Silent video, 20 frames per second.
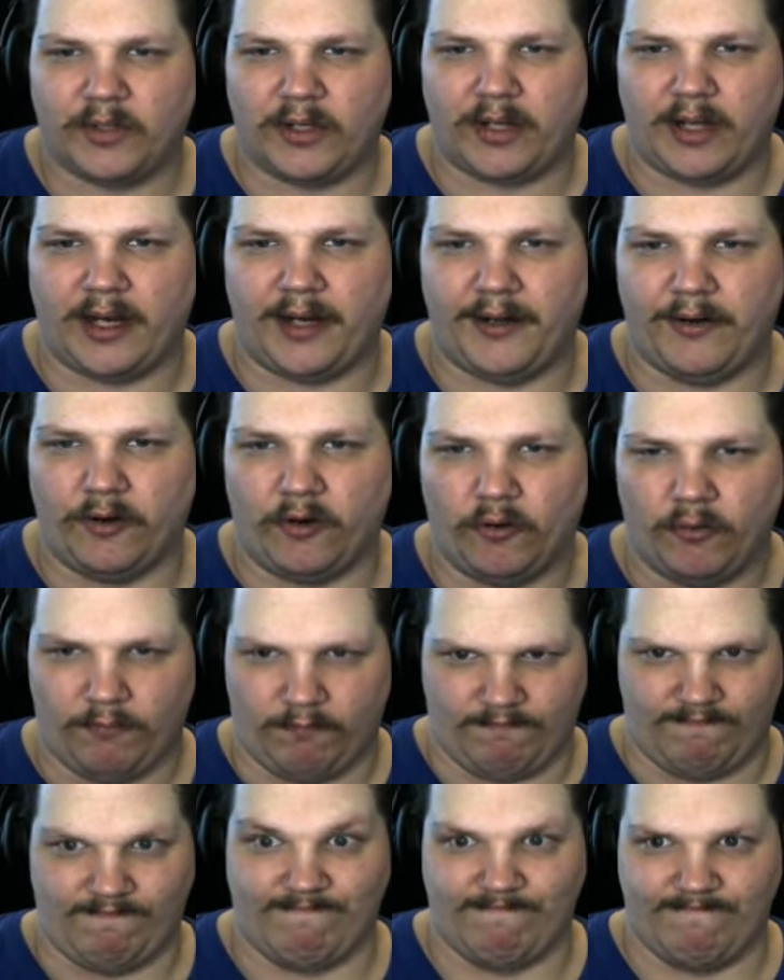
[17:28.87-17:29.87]
Well, I know.
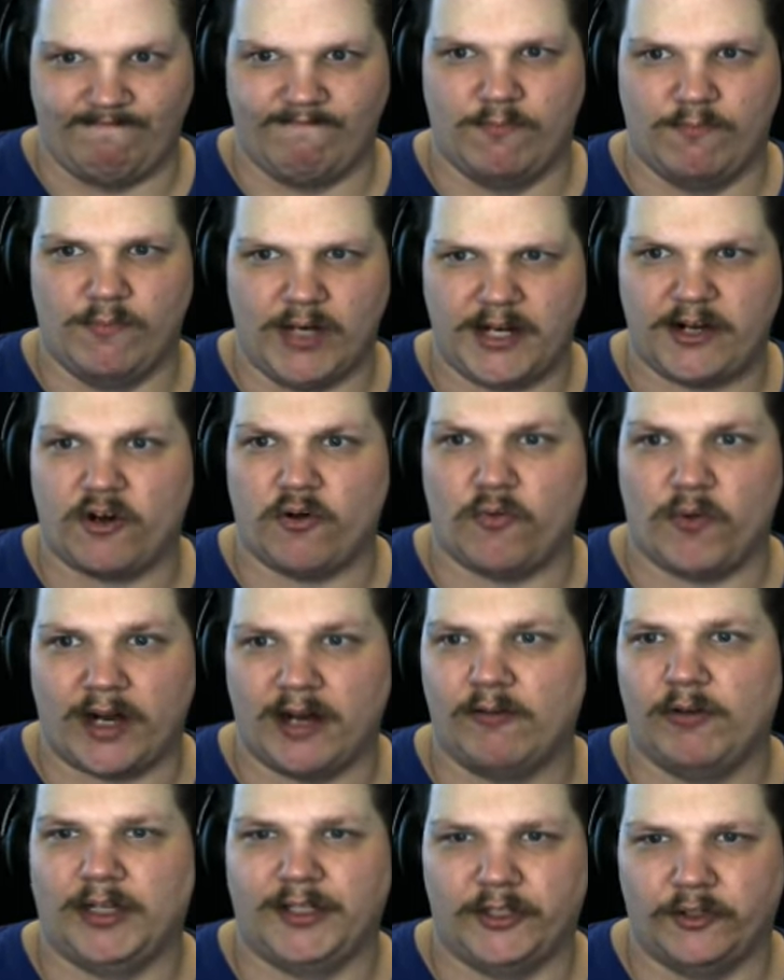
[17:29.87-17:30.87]
I know what
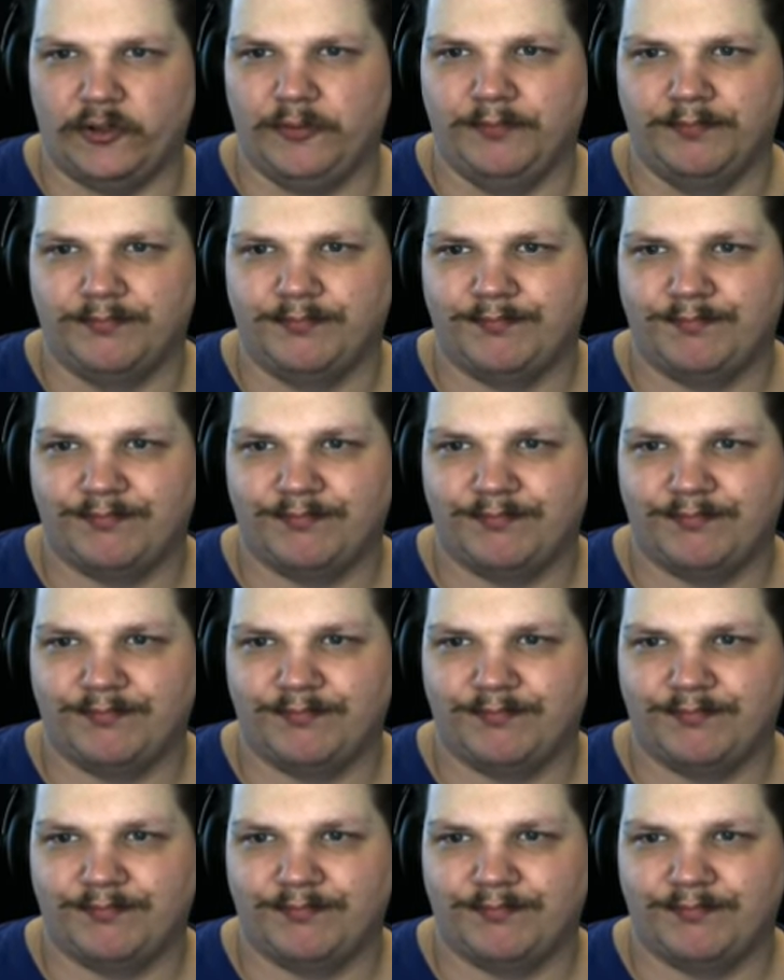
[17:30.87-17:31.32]
I will do.